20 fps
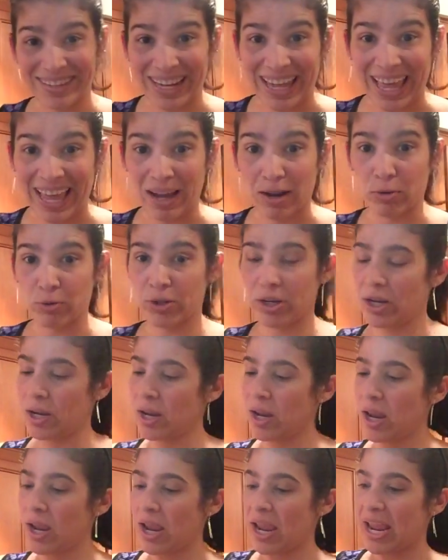loud,
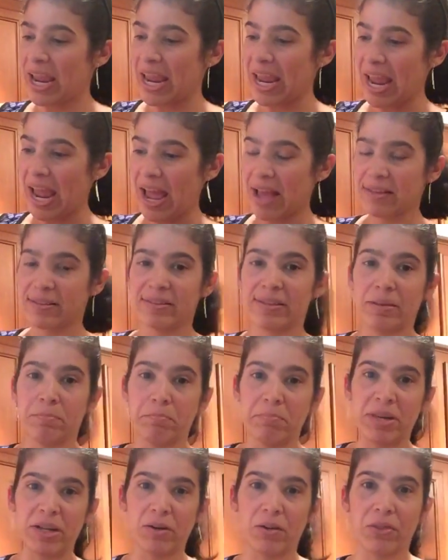it has the
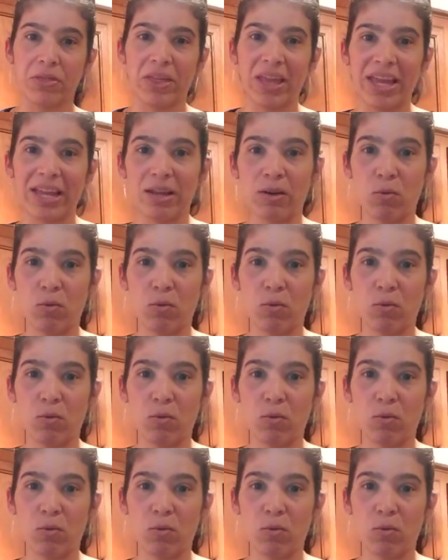middle thing,